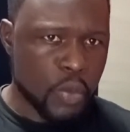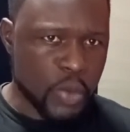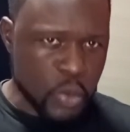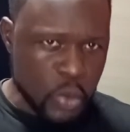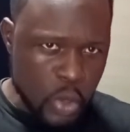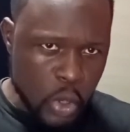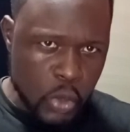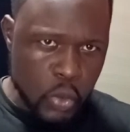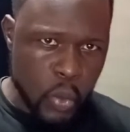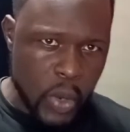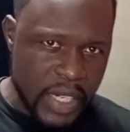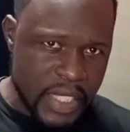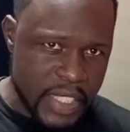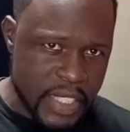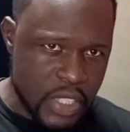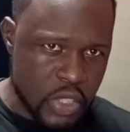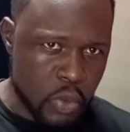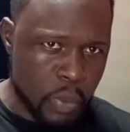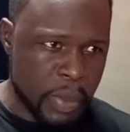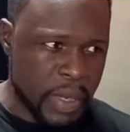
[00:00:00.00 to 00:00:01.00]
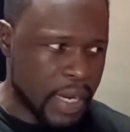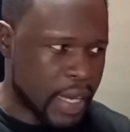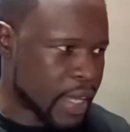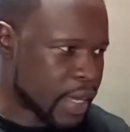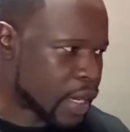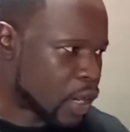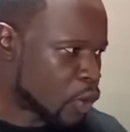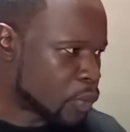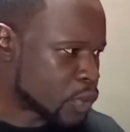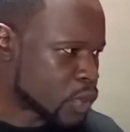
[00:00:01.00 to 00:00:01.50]
We do not want it to be
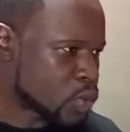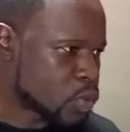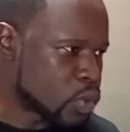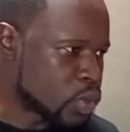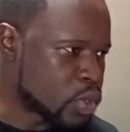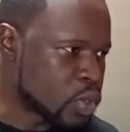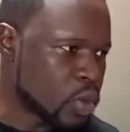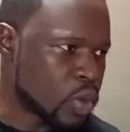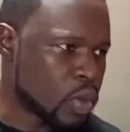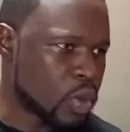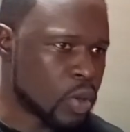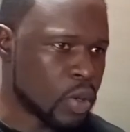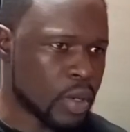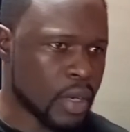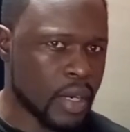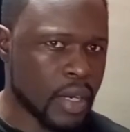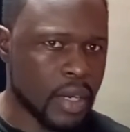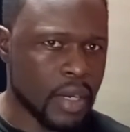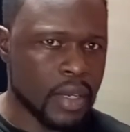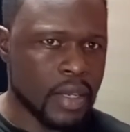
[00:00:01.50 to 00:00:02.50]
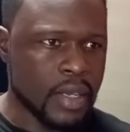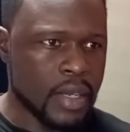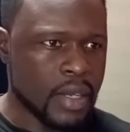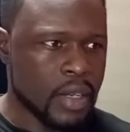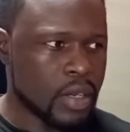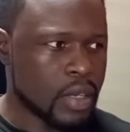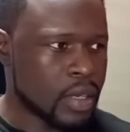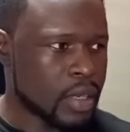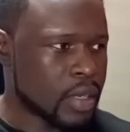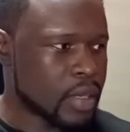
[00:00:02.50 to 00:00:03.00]
like a home studio or a,
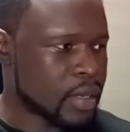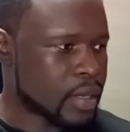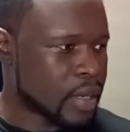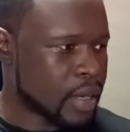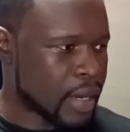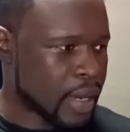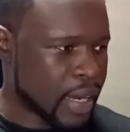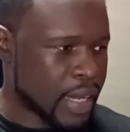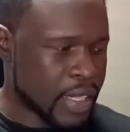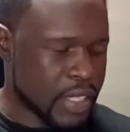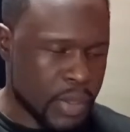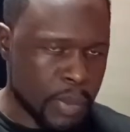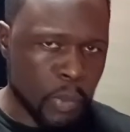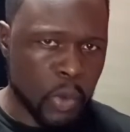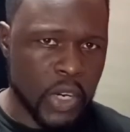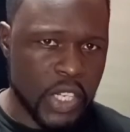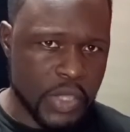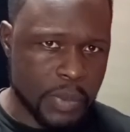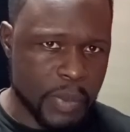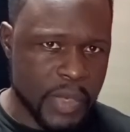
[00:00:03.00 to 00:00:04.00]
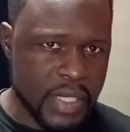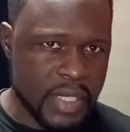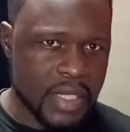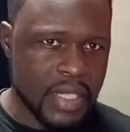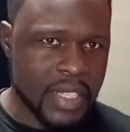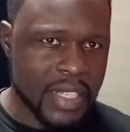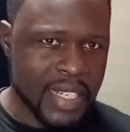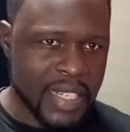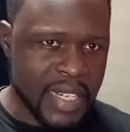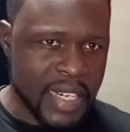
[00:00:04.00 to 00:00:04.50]
uh, a, a smaller space.